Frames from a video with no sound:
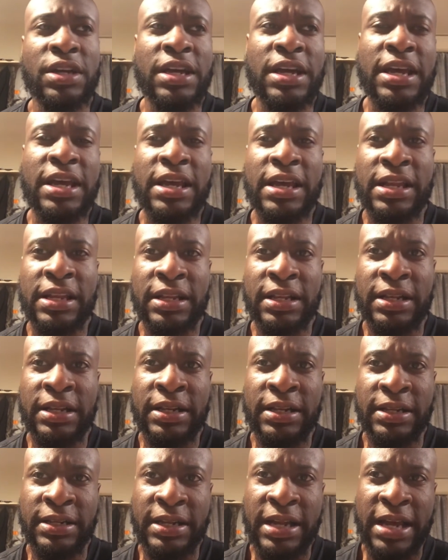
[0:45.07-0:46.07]
And
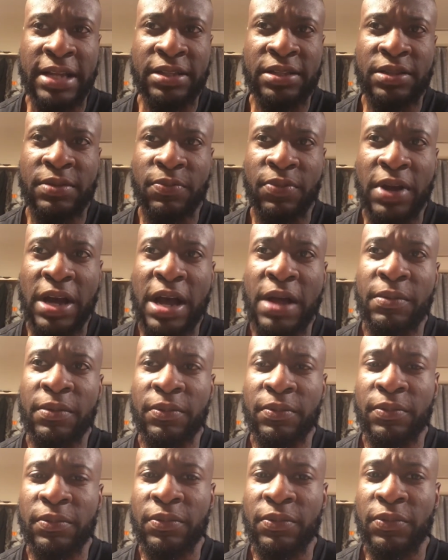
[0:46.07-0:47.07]
that's the
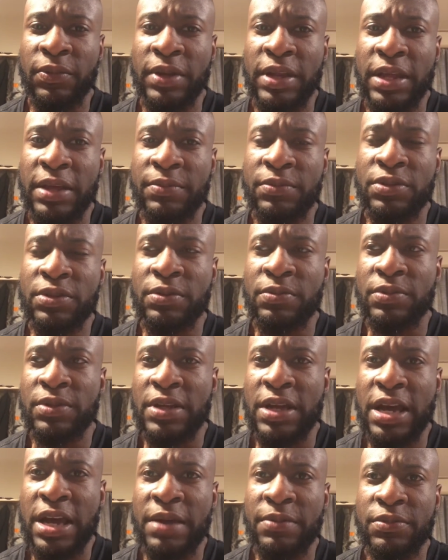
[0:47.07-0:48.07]
problem with him
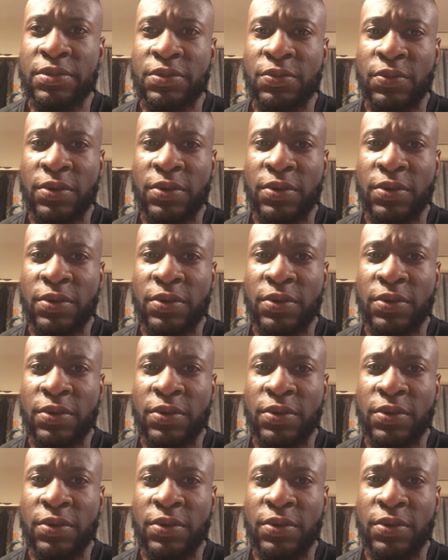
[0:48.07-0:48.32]
sometimes,